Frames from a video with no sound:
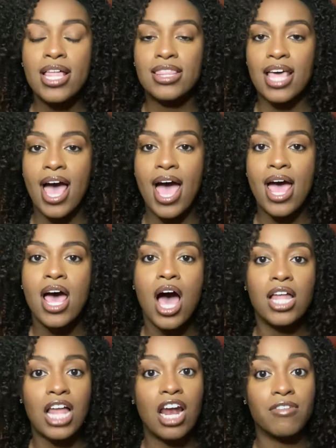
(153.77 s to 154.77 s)
that
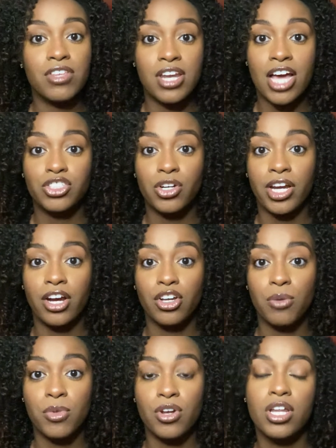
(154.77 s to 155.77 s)
a lot of the natural hair
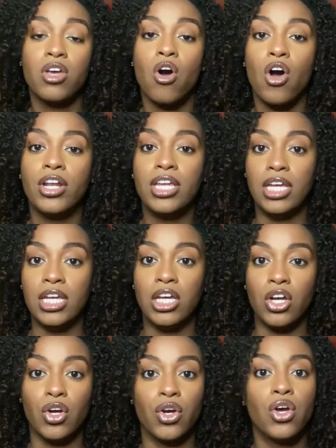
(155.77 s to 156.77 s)
community on
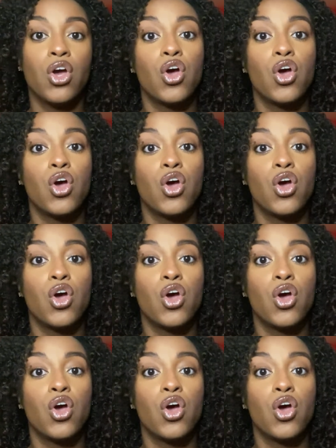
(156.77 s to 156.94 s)
here